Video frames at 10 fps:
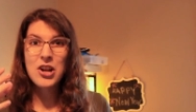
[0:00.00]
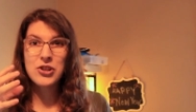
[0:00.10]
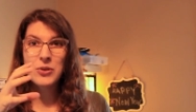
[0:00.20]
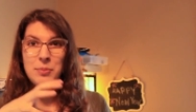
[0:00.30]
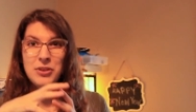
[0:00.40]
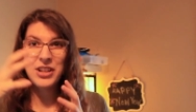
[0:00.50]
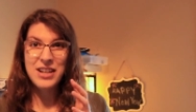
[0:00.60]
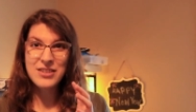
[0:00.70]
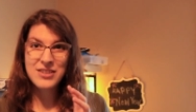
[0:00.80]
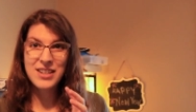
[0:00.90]
to
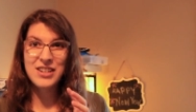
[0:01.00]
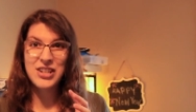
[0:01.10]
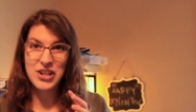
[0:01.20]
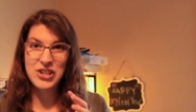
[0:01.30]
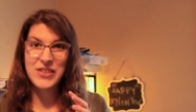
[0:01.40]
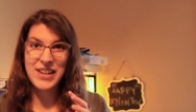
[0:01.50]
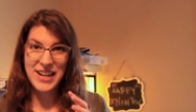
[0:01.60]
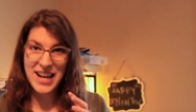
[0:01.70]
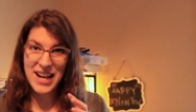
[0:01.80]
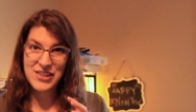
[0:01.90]
replace the addiction that
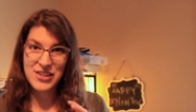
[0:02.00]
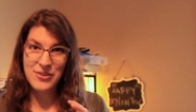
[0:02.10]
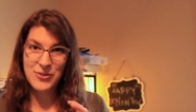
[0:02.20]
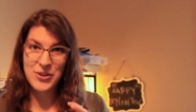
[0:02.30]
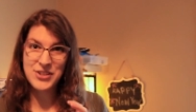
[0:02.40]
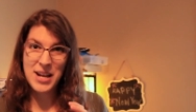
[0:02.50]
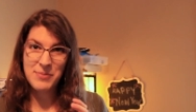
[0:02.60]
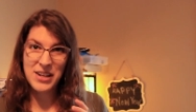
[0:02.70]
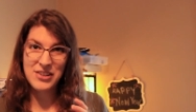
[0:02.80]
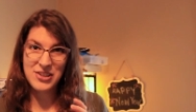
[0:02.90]
I had to the first
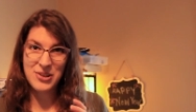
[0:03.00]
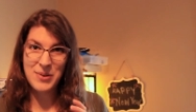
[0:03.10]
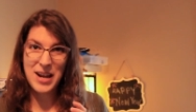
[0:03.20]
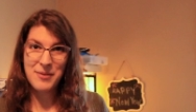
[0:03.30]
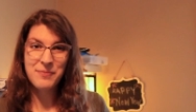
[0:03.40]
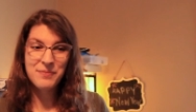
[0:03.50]
app that I took away.